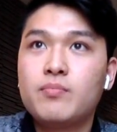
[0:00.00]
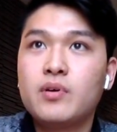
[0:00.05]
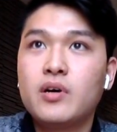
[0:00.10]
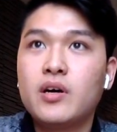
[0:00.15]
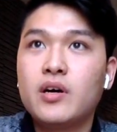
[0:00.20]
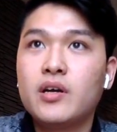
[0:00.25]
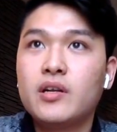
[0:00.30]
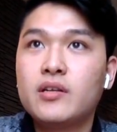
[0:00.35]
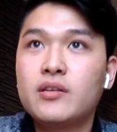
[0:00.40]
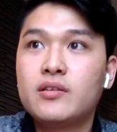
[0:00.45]

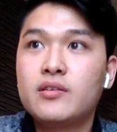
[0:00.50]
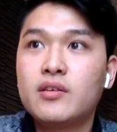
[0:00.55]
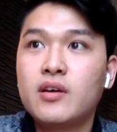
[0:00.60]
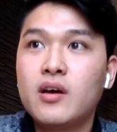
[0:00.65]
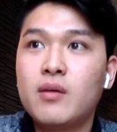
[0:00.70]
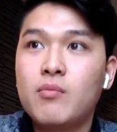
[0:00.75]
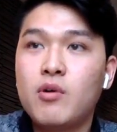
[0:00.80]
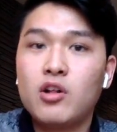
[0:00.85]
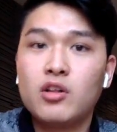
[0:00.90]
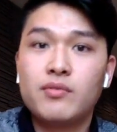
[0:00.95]
but
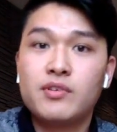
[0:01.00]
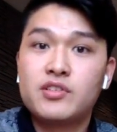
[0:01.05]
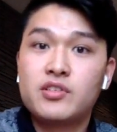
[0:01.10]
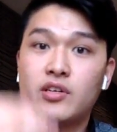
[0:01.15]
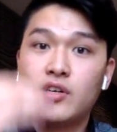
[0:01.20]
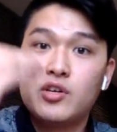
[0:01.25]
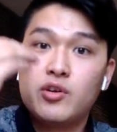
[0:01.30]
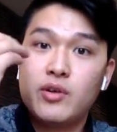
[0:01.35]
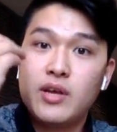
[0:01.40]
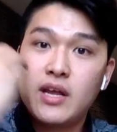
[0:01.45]
all of a
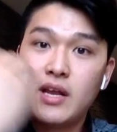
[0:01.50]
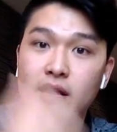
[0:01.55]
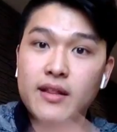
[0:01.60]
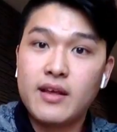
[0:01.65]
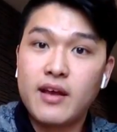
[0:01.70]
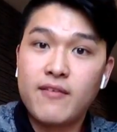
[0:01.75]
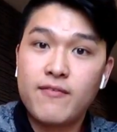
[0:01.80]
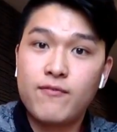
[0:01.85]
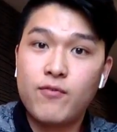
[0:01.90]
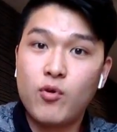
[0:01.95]
sudden you're getting like